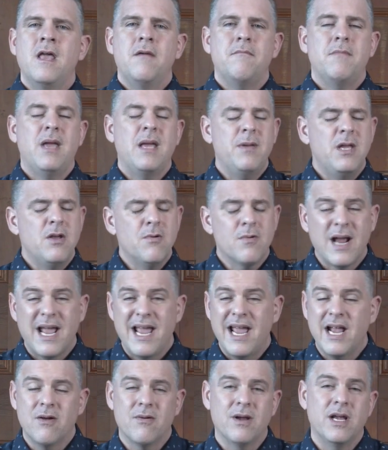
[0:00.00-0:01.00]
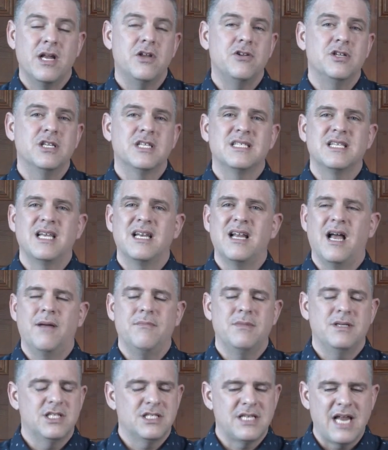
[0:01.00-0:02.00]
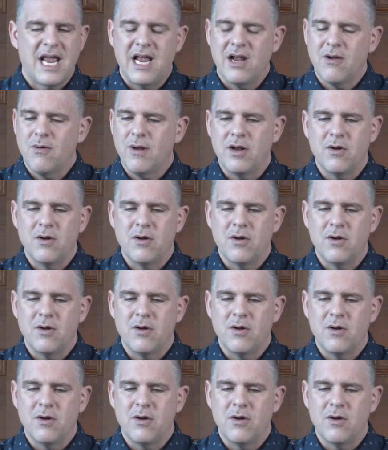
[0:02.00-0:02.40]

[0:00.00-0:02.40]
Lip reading: Maybe you were angry and you just said, I'm just angry.